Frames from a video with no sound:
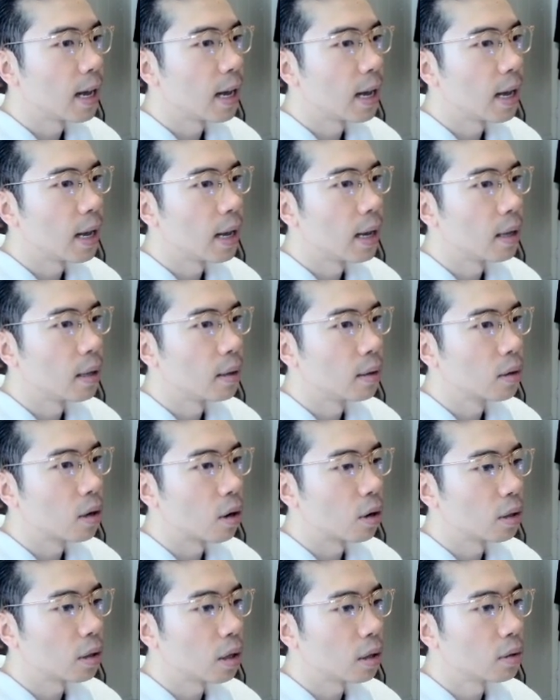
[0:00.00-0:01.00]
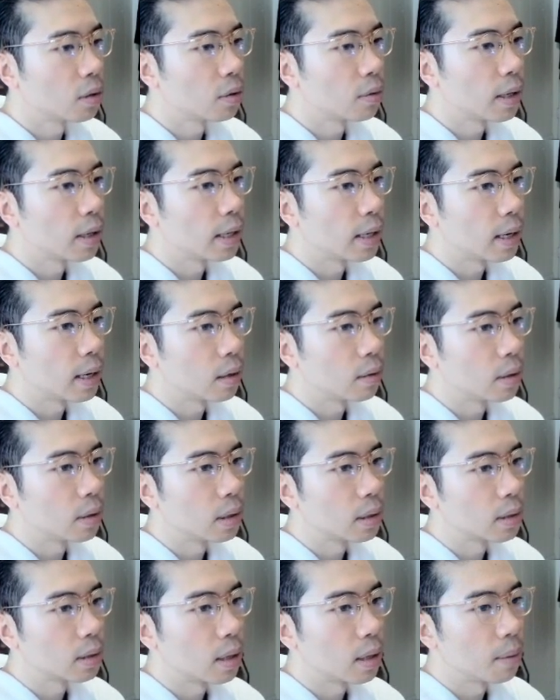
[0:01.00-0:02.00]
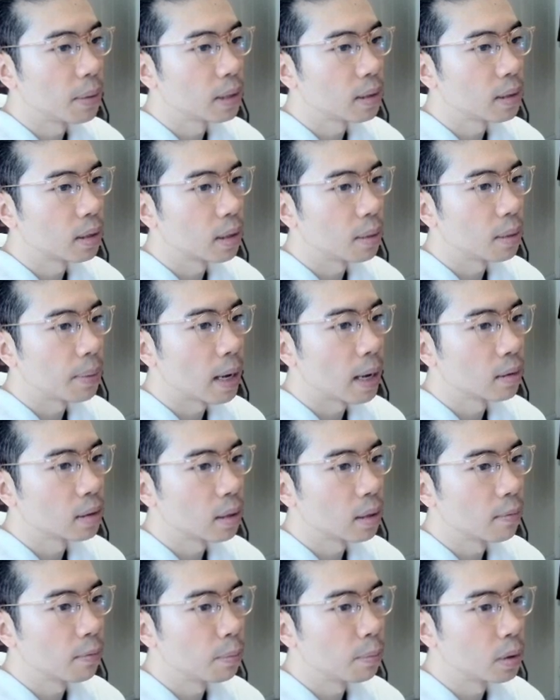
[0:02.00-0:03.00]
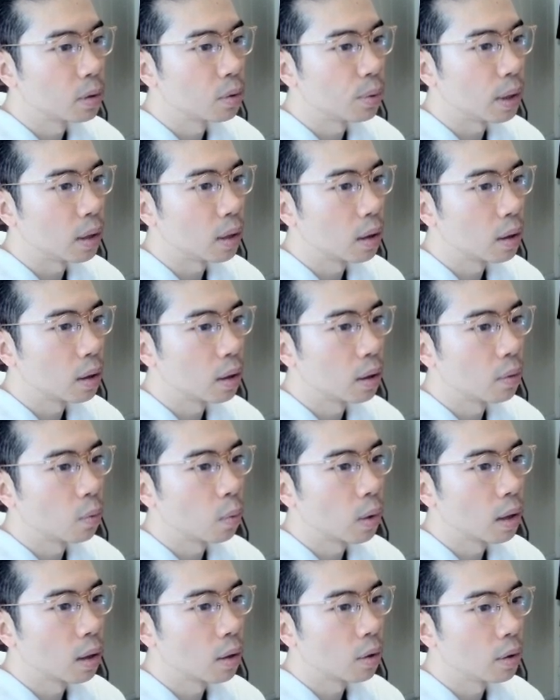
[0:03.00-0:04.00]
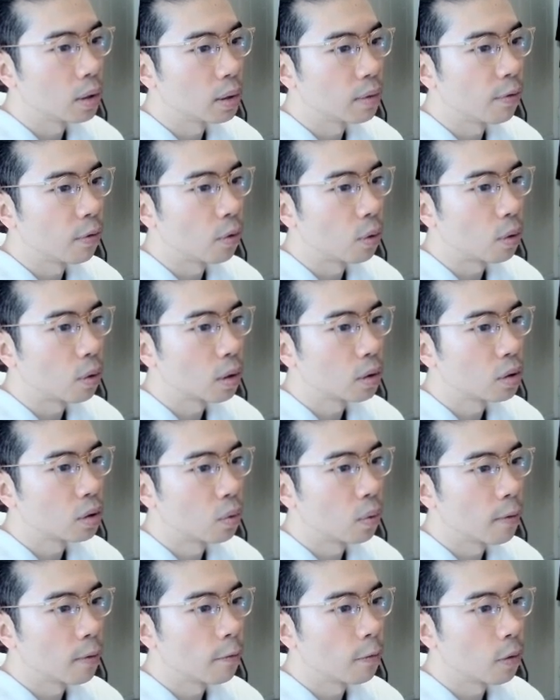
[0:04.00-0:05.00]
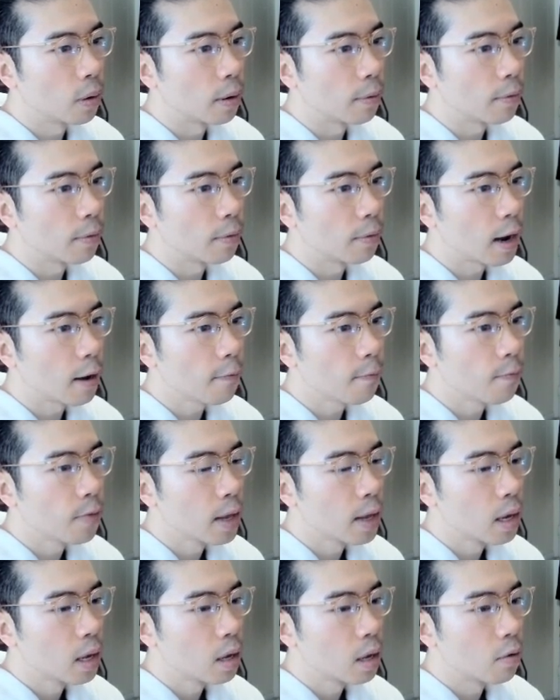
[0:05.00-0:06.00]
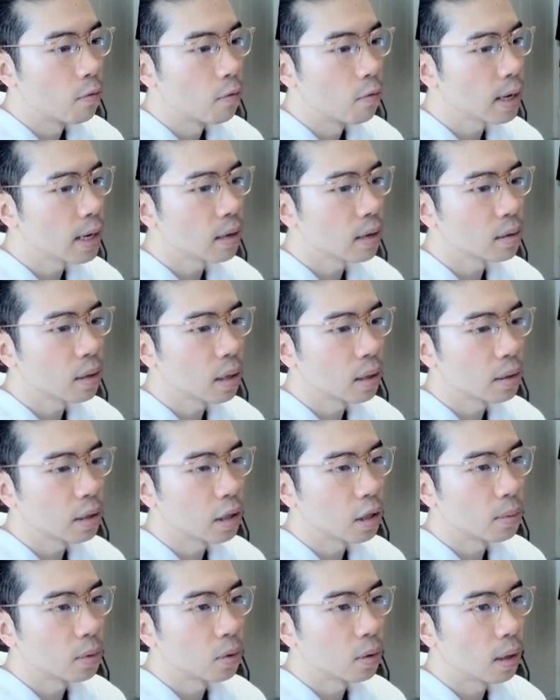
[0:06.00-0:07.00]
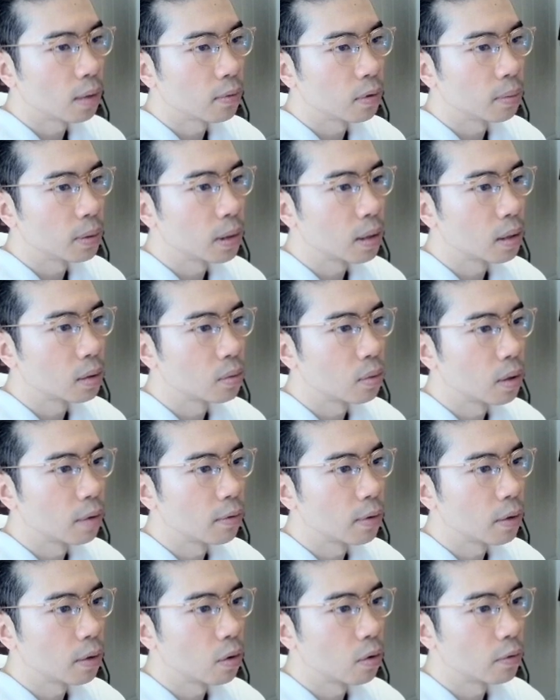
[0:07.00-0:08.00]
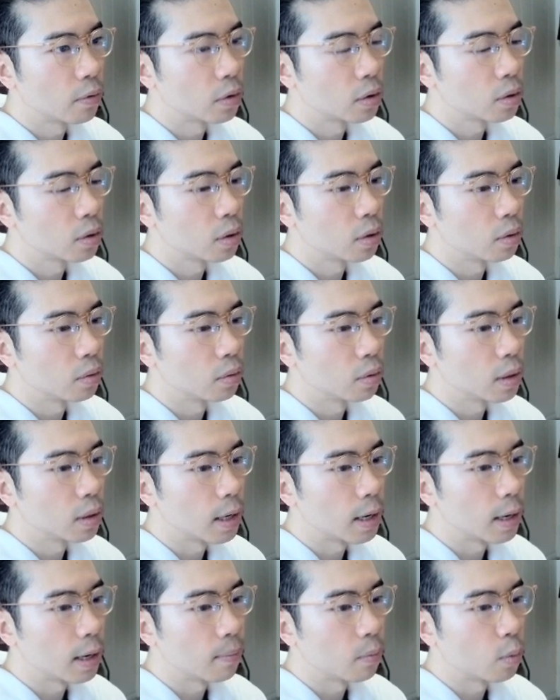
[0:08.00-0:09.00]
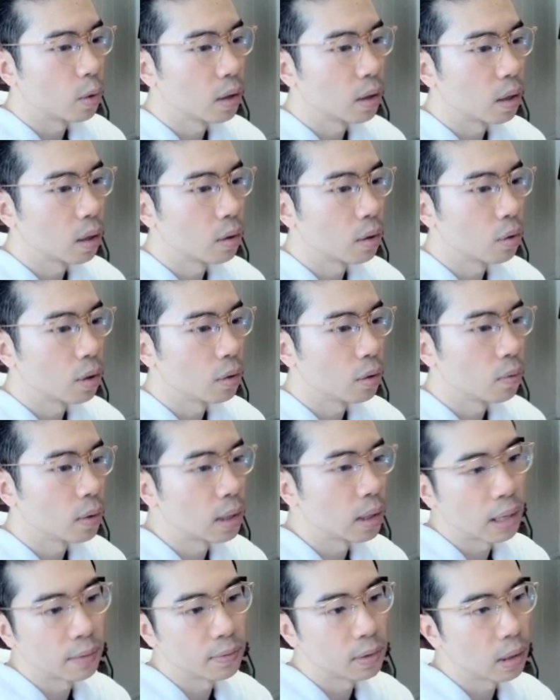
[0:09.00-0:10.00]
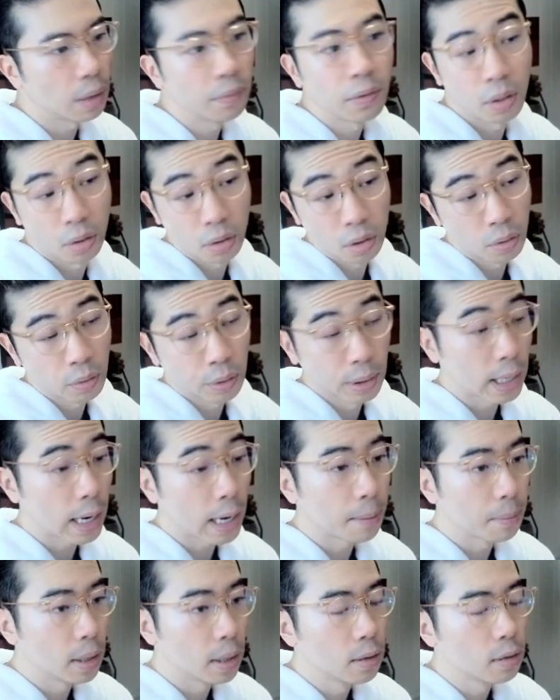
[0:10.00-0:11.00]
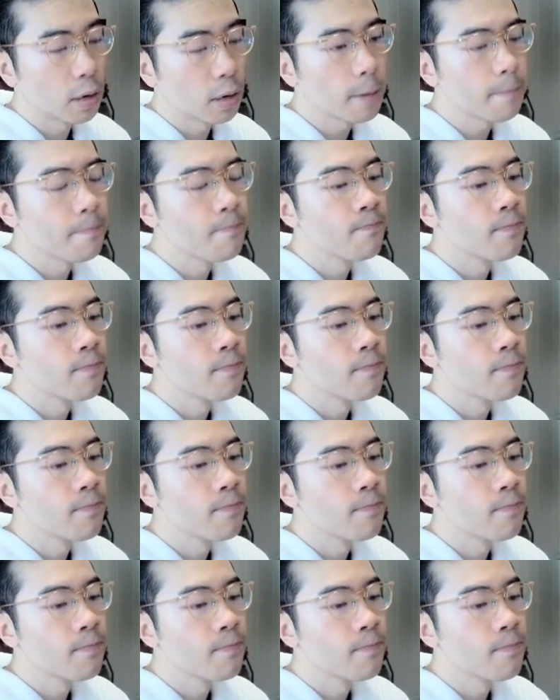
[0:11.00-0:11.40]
And Cardano right now, it's basically bouncing between 134 to 145. Right now, it's not a terrible level because we're very oversold with the 31 up 70. You know what that means, right?